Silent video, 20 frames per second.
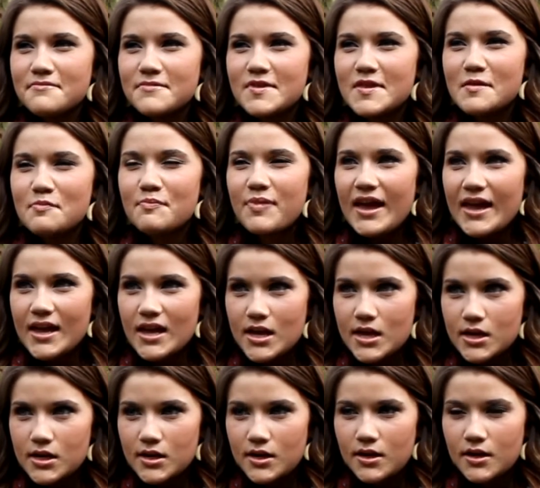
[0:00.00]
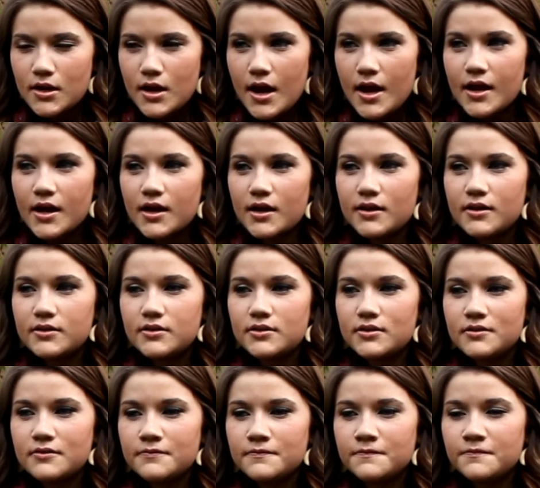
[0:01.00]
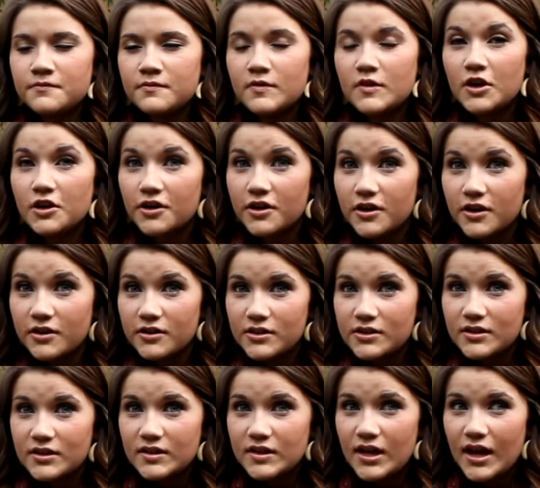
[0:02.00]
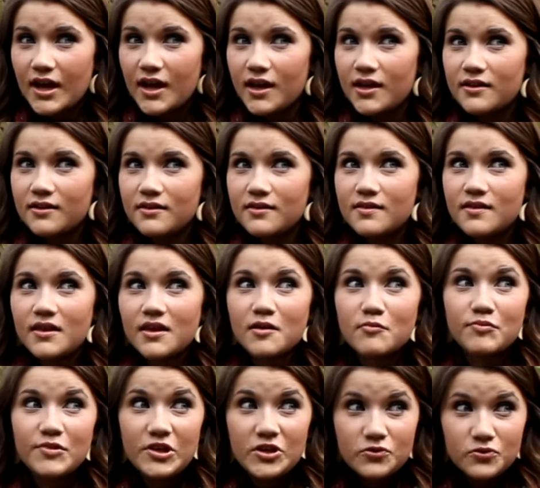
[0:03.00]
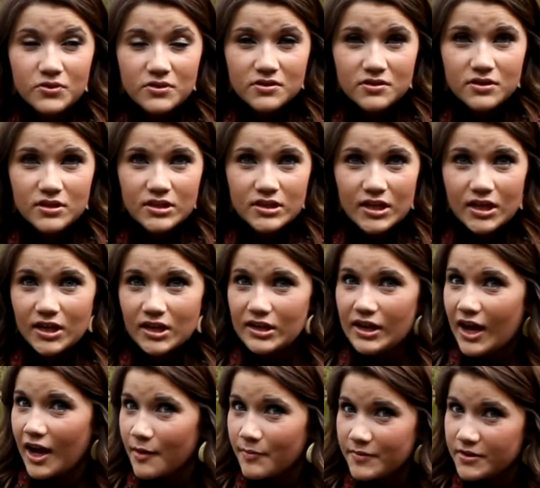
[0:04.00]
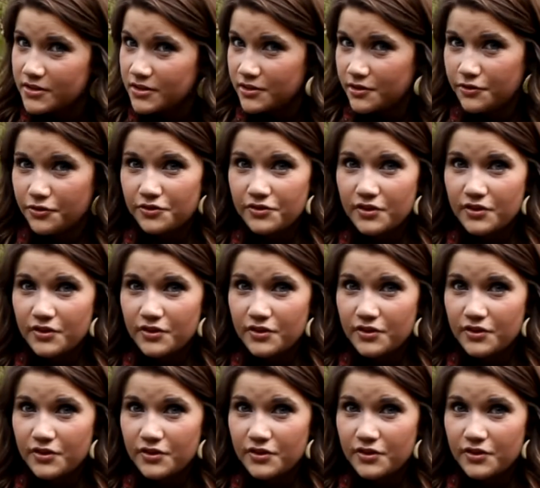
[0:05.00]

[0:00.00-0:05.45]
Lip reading: the pain and the hurt and the abuse that had happened in her